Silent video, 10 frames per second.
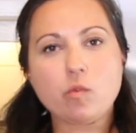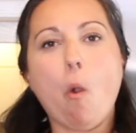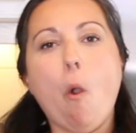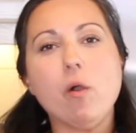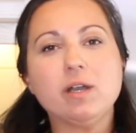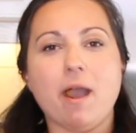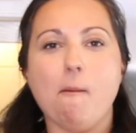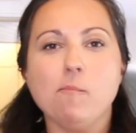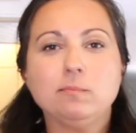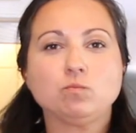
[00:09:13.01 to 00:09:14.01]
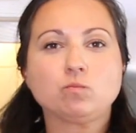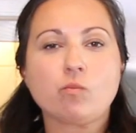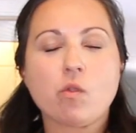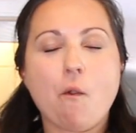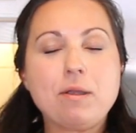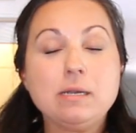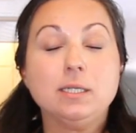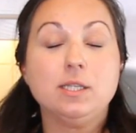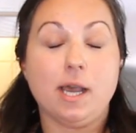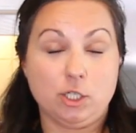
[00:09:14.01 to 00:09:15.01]
Okay,
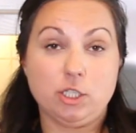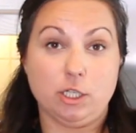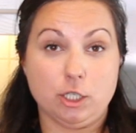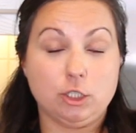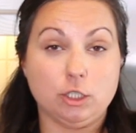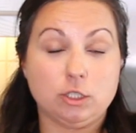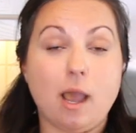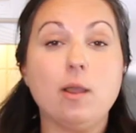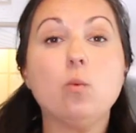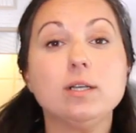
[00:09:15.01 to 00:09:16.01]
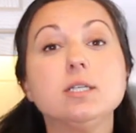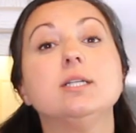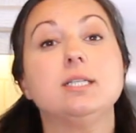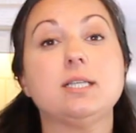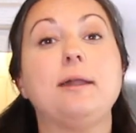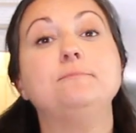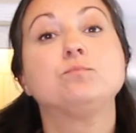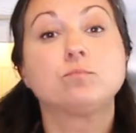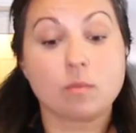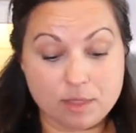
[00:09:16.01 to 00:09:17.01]
that's delicious. I was gonna say
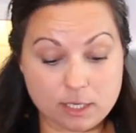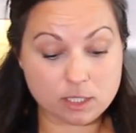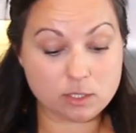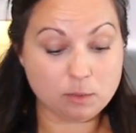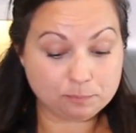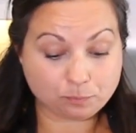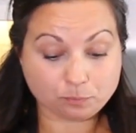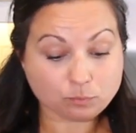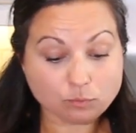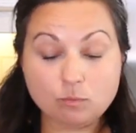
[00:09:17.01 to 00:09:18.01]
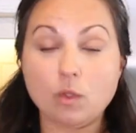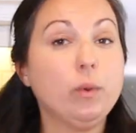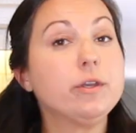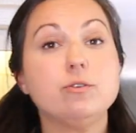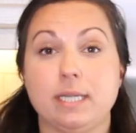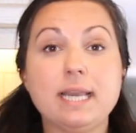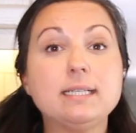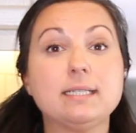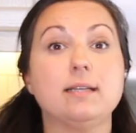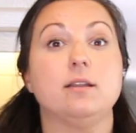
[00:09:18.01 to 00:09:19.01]
this is where you
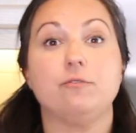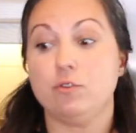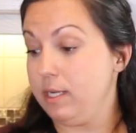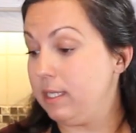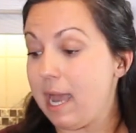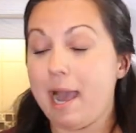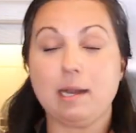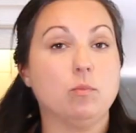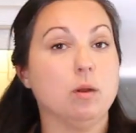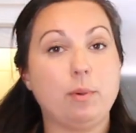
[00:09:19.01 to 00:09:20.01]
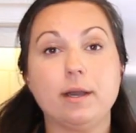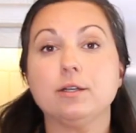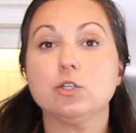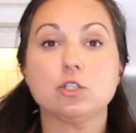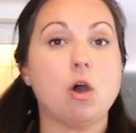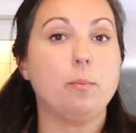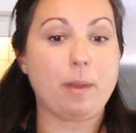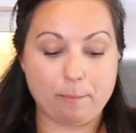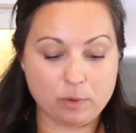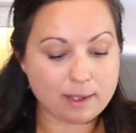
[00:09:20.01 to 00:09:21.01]
taste it, and if you need to add more butter, salt,
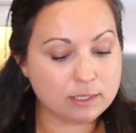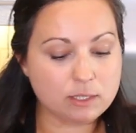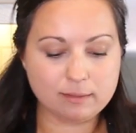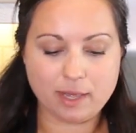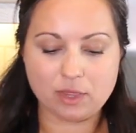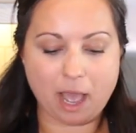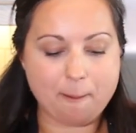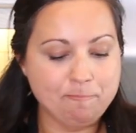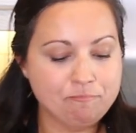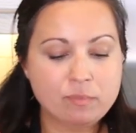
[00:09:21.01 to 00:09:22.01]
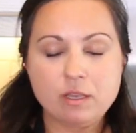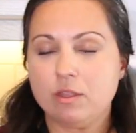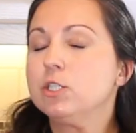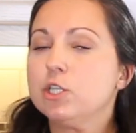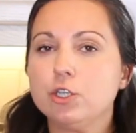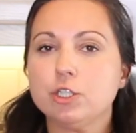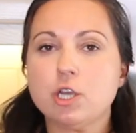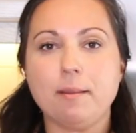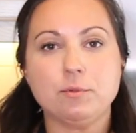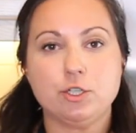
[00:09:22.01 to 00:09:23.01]
pepper, anything like that, this is your
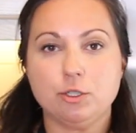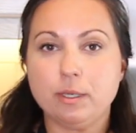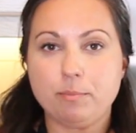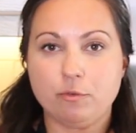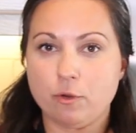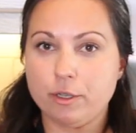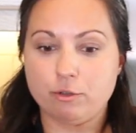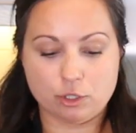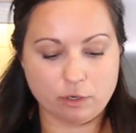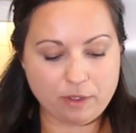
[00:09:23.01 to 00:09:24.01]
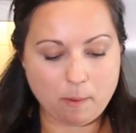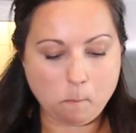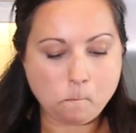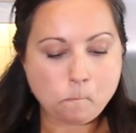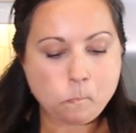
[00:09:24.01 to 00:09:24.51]
time to do it before you serve it.